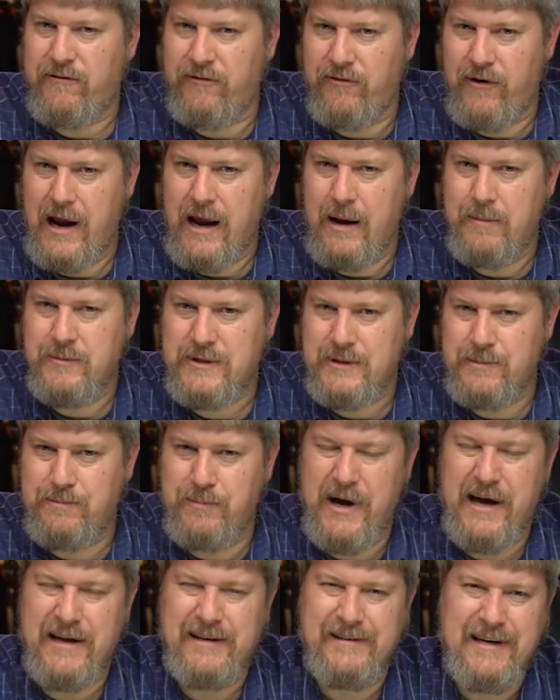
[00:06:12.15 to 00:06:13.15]
frames,
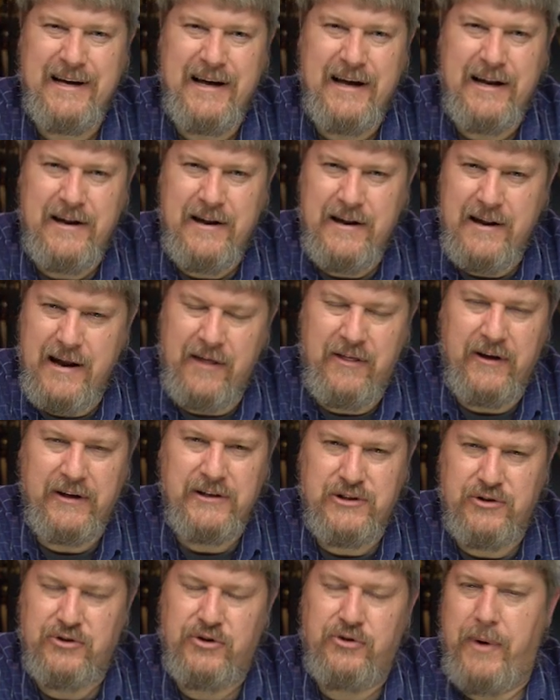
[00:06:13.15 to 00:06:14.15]
but nothing too